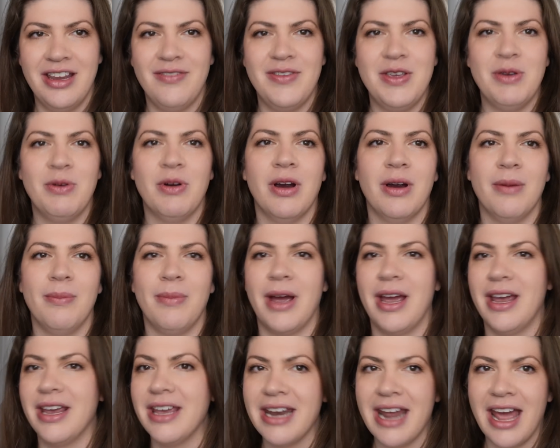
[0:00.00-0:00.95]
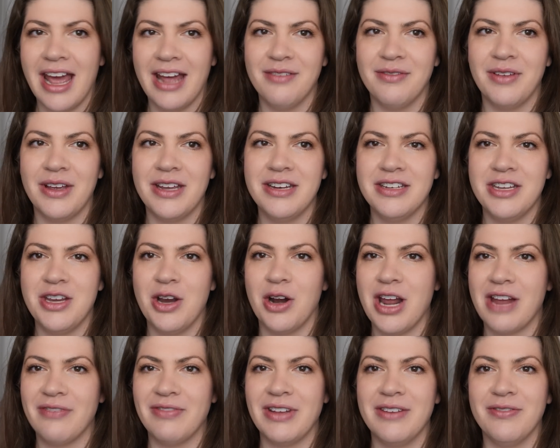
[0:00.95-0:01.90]
if you are buying a
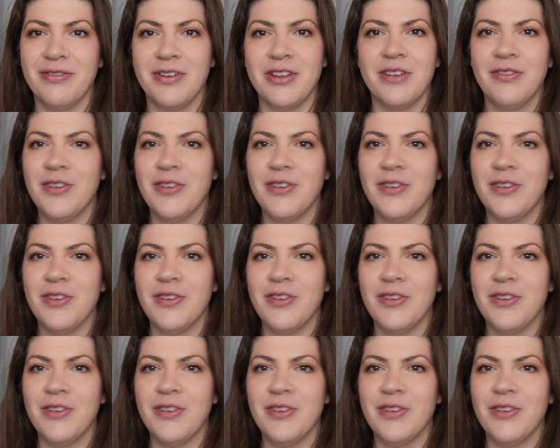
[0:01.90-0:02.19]
yarn advent for